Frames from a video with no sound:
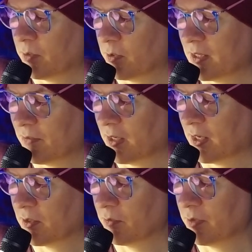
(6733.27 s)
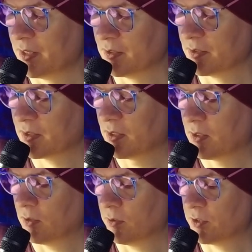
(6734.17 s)
whatever other reasons
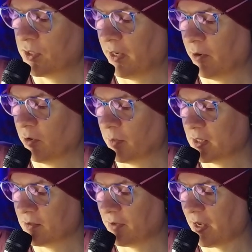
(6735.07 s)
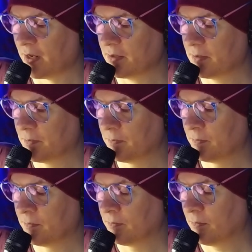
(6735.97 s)
Lord Shigeru might have had.
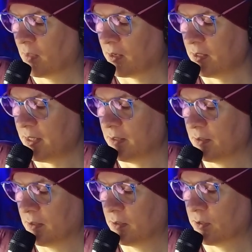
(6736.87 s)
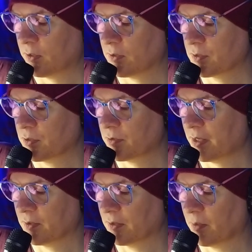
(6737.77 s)
I needed to concentrate
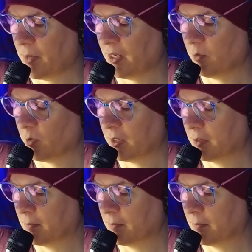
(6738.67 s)
on the main one."